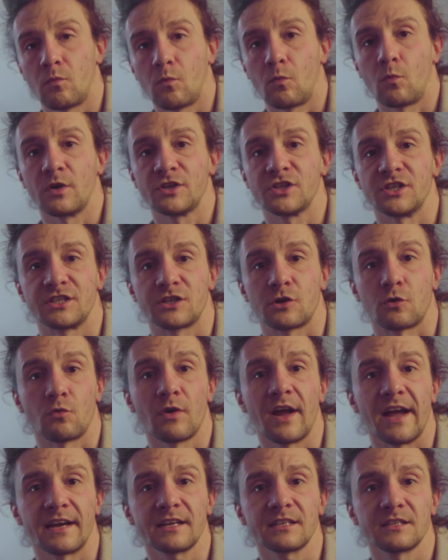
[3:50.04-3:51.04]
which is
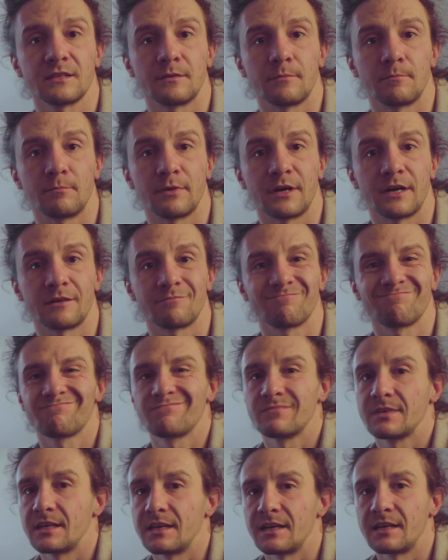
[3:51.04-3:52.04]
correct,
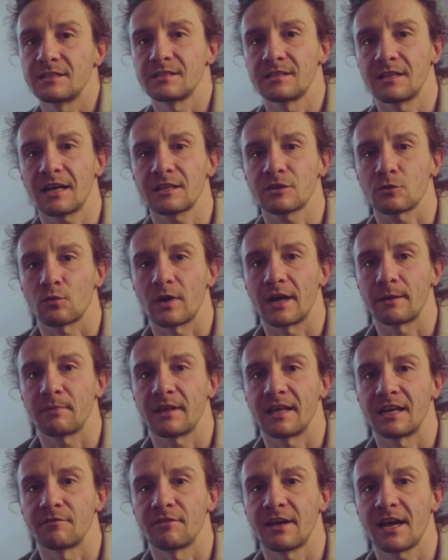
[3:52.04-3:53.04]
but it's not the right
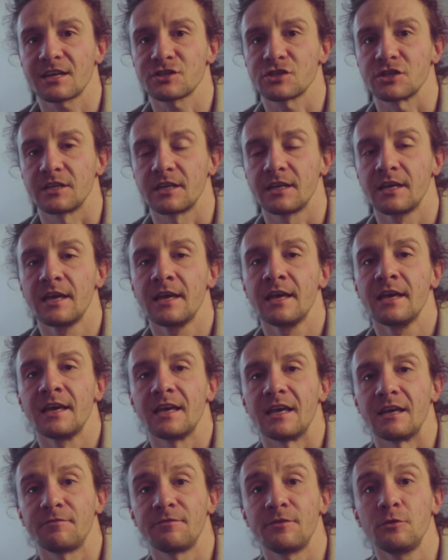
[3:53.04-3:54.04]
plan of action.
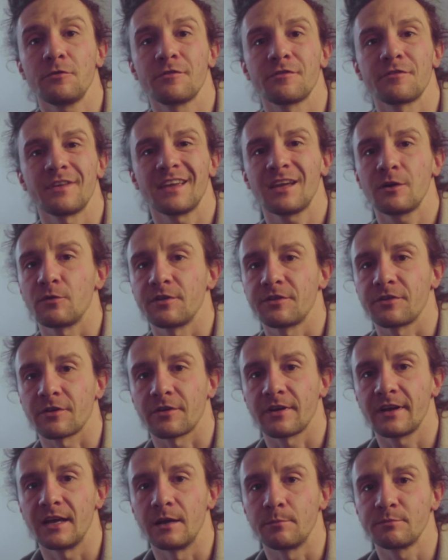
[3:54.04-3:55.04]
If you think with
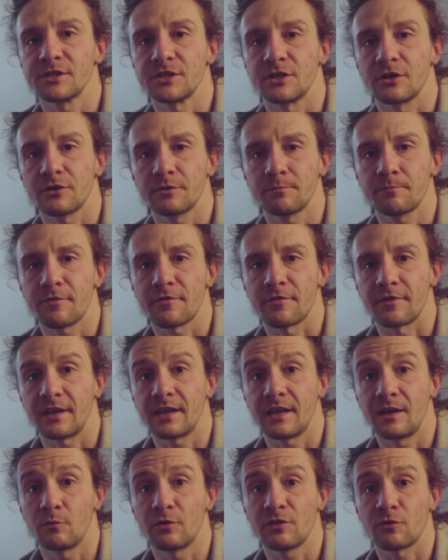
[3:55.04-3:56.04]
your hips, you're
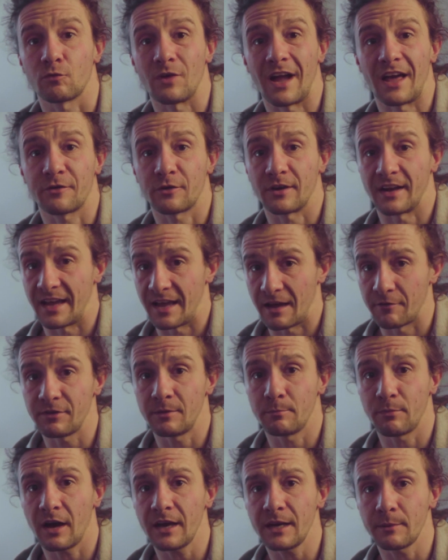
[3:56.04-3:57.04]
thinking with a rather
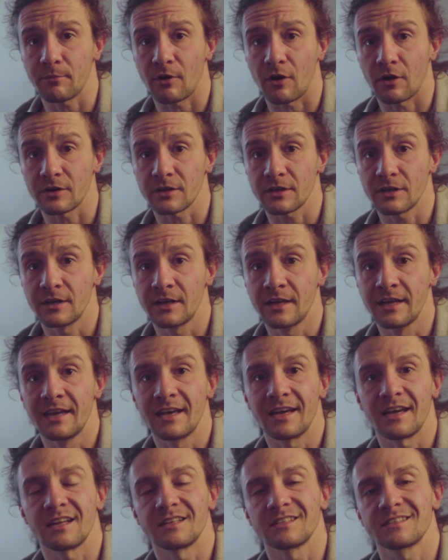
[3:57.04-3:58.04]
heavy body part.
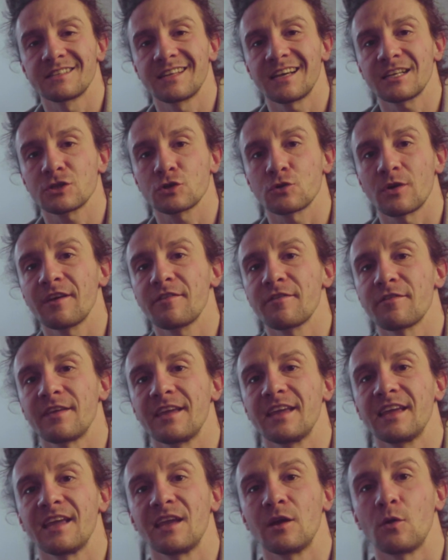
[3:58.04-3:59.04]
Instead, try
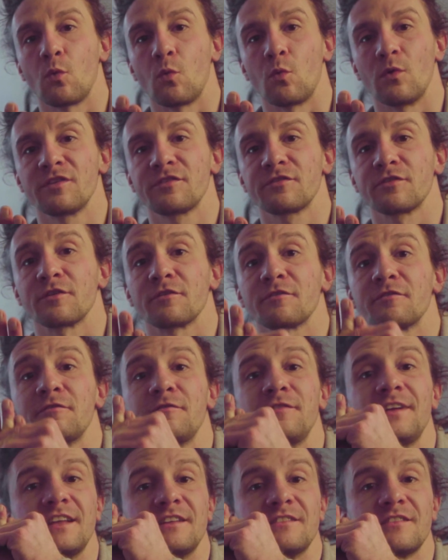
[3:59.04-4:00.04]
thinking with your
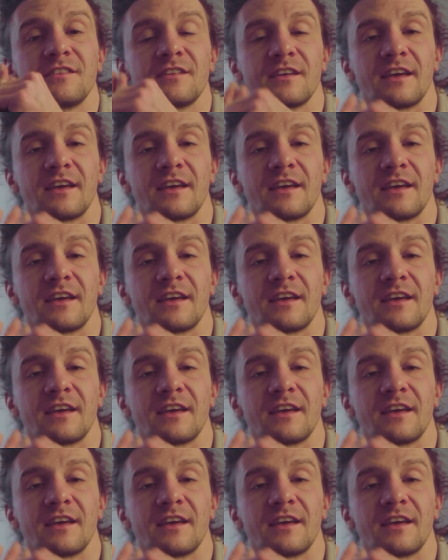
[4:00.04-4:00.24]
feet,